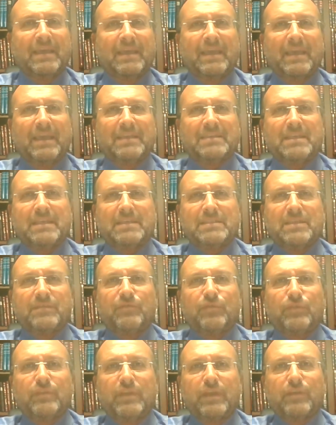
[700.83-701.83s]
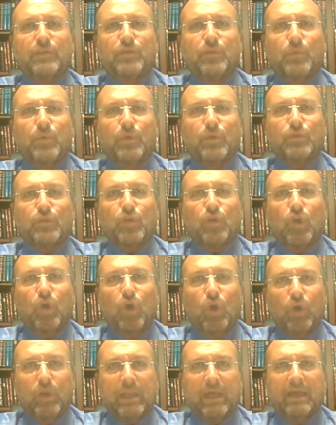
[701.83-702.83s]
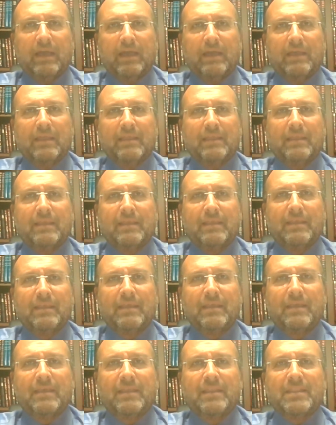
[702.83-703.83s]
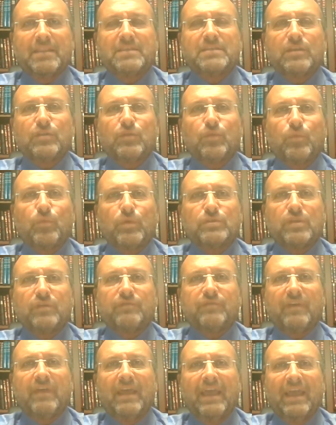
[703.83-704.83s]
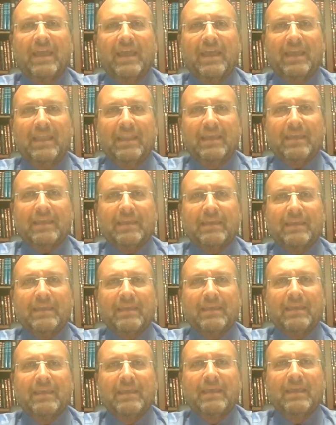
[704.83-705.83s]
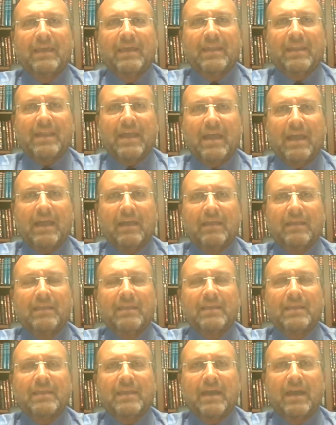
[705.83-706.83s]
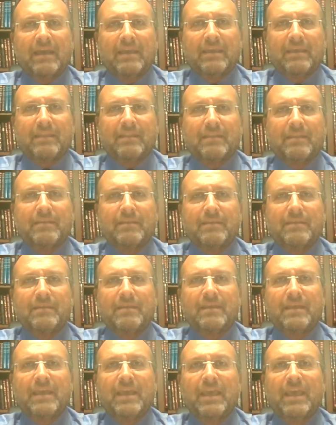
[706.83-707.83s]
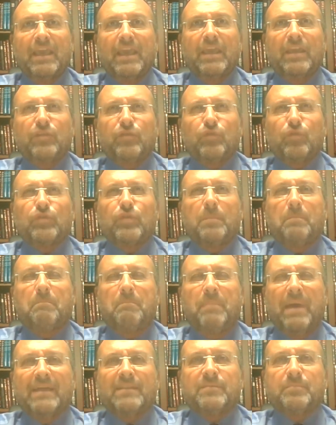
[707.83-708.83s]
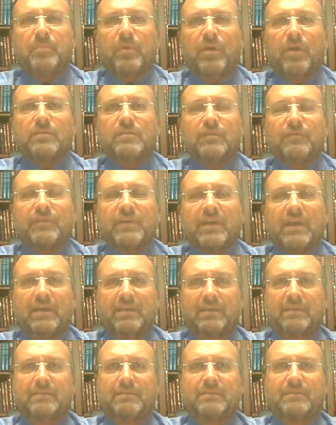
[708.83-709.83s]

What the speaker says: he says, if you take the word Korach, these are the words of Helek Ra Cain. He took the bad part of Cain.